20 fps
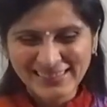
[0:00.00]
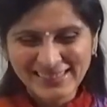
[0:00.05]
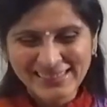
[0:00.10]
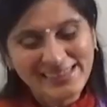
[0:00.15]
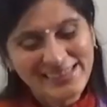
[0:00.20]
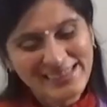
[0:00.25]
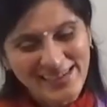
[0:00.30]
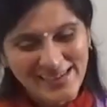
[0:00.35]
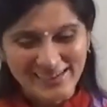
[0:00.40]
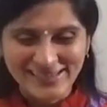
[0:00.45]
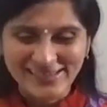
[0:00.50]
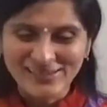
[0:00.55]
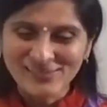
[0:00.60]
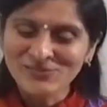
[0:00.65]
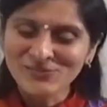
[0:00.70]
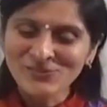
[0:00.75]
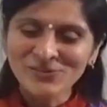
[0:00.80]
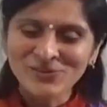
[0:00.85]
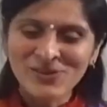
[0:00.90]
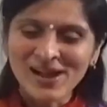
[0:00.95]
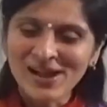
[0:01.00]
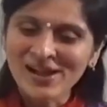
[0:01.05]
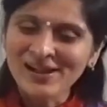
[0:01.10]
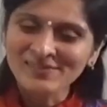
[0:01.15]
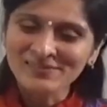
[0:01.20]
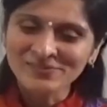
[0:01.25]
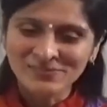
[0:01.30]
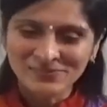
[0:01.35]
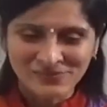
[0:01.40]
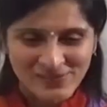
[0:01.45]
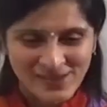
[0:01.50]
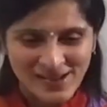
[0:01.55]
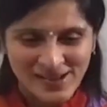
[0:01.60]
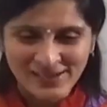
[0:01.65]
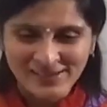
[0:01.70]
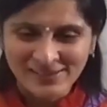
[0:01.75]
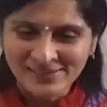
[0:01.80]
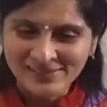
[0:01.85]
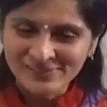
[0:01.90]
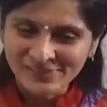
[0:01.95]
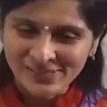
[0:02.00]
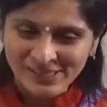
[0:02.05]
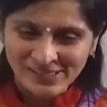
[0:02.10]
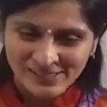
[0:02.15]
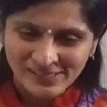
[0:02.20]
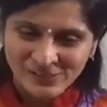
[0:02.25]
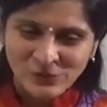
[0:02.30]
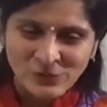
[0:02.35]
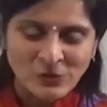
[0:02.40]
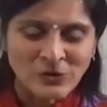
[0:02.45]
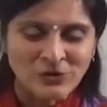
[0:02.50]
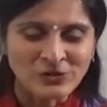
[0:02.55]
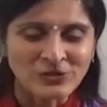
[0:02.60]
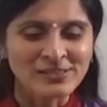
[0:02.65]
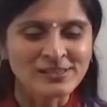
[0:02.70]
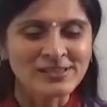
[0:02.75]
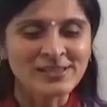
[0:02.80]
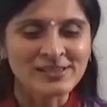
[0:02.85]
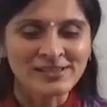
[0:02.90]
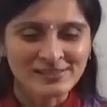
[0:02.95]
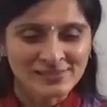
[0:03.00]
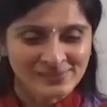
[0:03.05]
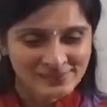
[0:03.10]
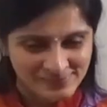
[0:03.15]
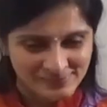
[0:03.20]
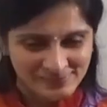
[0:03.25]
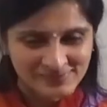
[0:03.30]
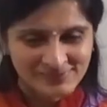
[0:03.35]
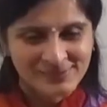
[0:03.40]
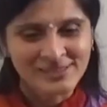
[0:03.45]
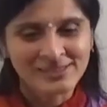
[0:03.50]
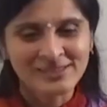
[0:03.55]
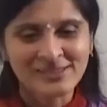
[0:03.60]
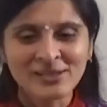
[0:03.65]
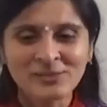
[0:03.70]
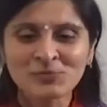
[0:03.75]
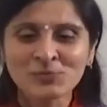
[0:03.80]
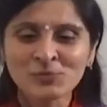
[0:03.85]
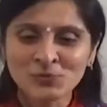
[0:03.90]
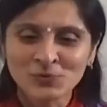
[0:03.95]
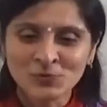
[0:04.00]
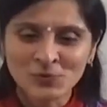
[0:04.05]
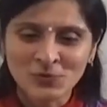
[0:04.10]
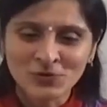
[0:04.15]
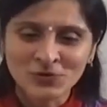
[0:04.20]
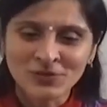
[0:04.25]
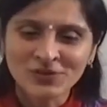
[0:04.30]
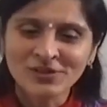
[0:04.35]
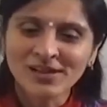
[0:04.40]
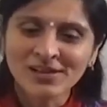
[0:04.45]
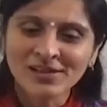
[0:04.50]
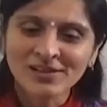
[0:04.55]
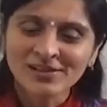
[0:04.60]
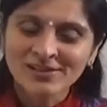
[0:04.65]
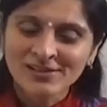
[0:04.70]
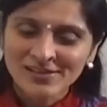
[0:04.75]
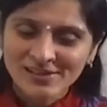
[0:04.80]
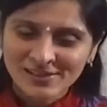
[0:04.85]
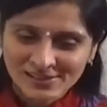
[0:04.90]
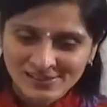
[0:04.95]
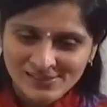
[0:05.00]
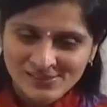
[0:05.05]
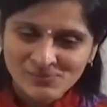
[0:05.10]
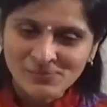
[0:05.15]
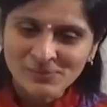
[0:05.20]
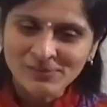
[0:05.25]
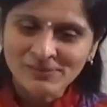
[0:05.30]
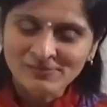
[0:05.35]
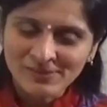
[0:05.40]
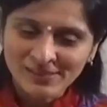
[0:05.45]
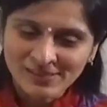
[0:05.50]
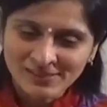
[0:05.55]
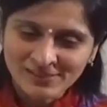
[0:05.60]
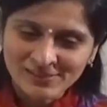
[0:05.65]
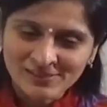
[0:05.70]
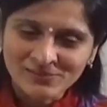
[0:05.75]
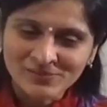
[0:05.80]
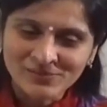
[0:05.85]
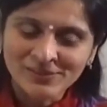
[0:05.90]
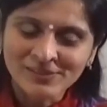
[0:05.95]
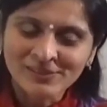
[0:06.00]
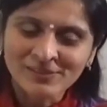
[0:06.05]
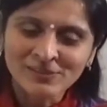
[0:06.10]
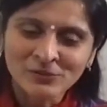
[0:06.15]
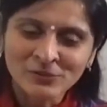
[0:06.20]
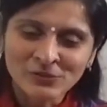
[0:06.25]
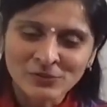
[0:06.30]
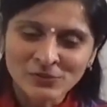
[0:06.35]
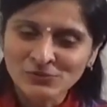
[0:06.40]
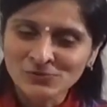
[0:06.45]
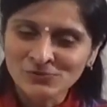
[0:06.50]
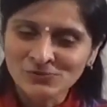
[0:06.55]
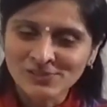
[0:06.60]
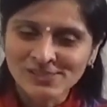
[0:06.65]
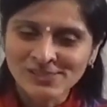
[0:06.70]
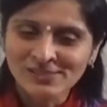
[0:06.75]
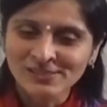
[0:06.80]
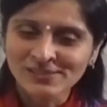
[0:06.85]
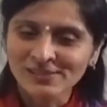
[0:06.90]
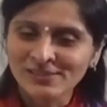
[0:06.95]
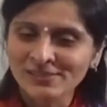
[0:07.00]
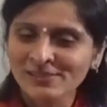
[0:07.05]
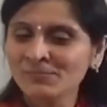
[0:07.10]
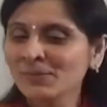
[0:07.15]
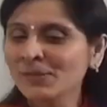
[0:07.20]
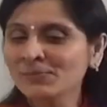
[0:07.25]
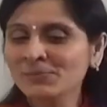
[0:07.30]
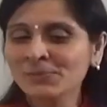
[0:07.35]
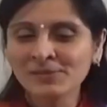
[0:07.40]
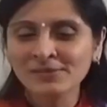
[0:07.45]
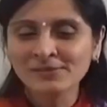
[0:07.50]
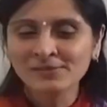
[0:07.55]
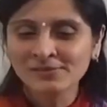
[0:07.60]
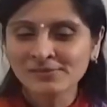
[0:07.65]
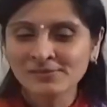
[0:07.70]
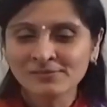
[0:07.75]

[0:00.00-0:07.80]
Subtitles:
Yeah, if you have had a very long day the day before and it's been very difficult on you physically, maybe,